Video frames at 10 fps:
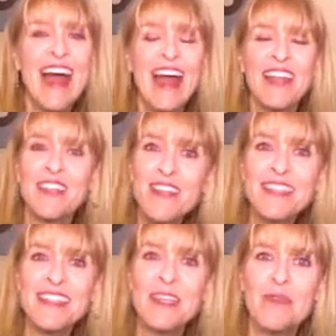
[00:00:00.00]

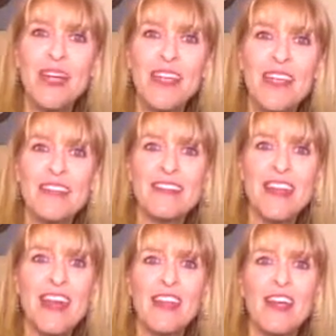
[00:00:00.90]
him and he
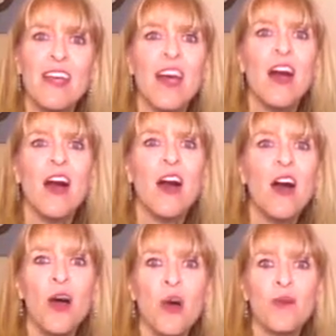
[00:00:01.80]
said,
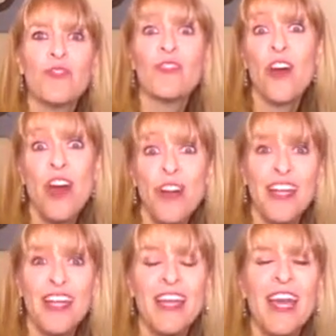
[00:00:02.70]
"Oh,
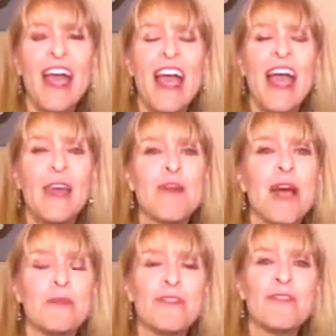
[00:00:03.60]
sorry." And my
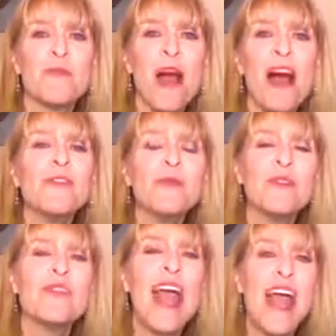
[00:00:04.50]
response
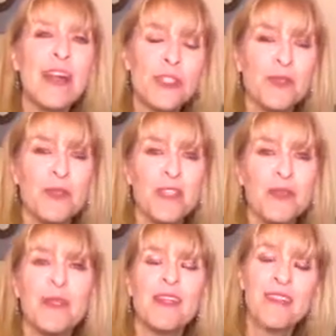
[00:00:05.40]
was actually,
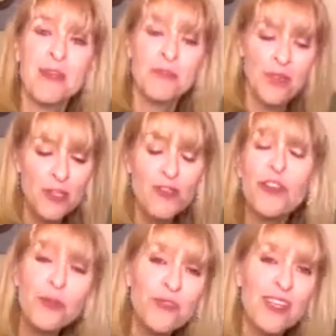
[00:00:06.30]
because I was
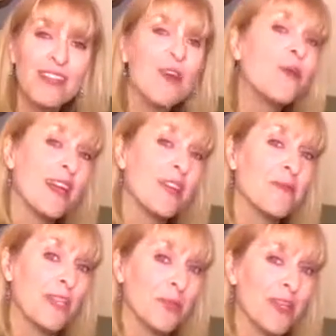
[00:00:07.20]
choosing to hold on to
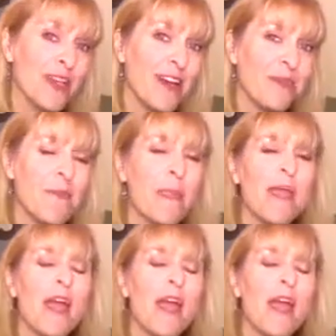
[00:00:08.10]
my joy card,